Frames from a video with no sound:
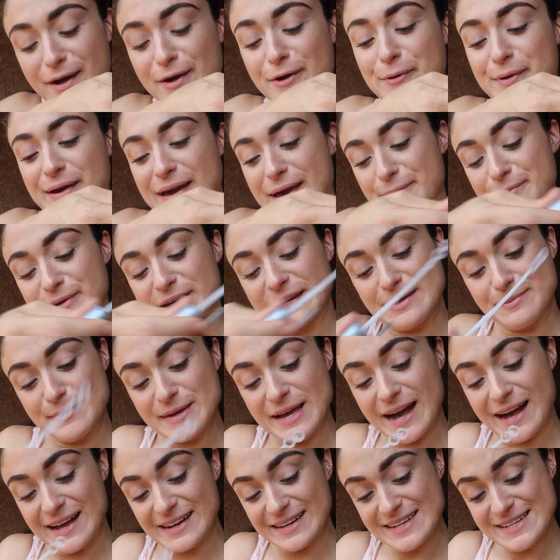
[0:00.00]
Okay, I'm gonna
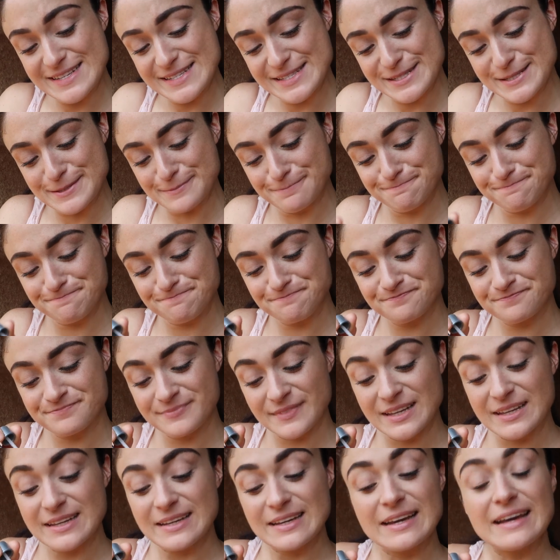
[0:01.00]
be honest.
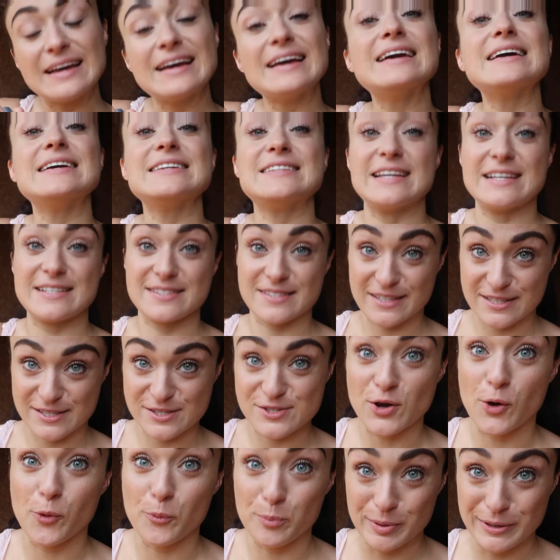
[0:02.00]
It tastes like
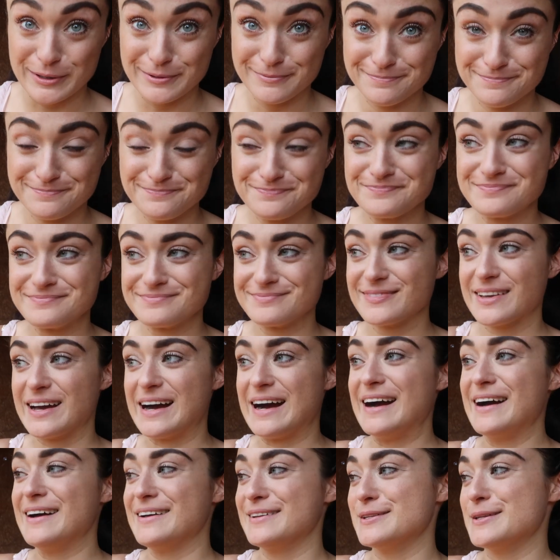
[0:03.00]
soap.
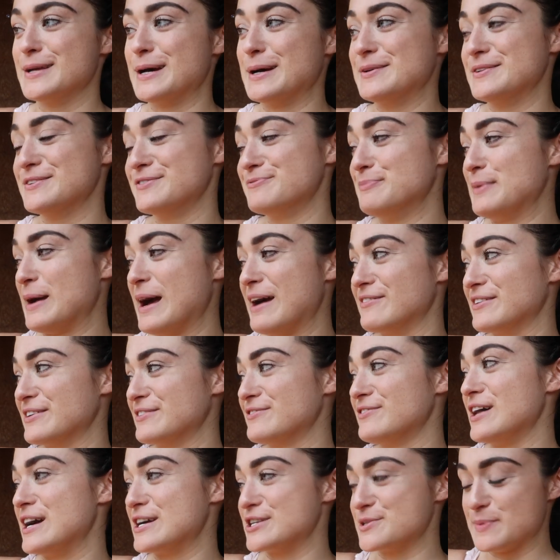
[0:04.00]
I'm having
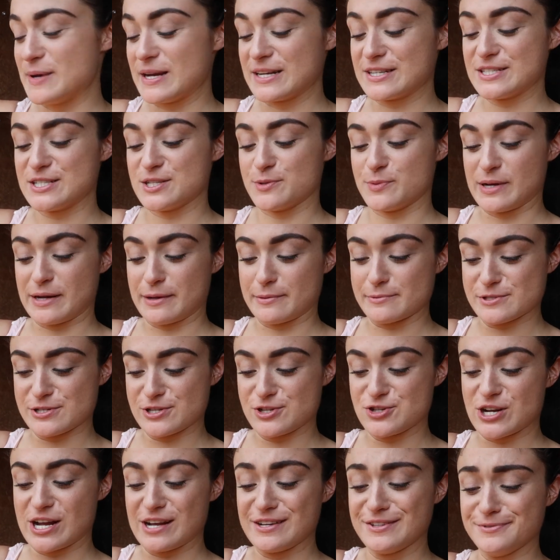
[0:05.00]
flashbacks to when I was
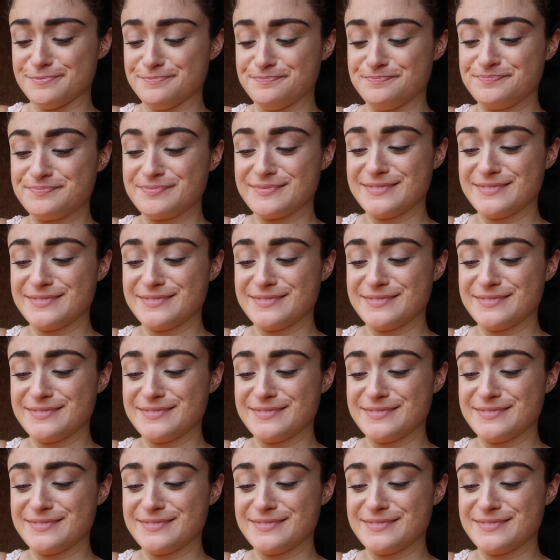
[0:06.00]
a child.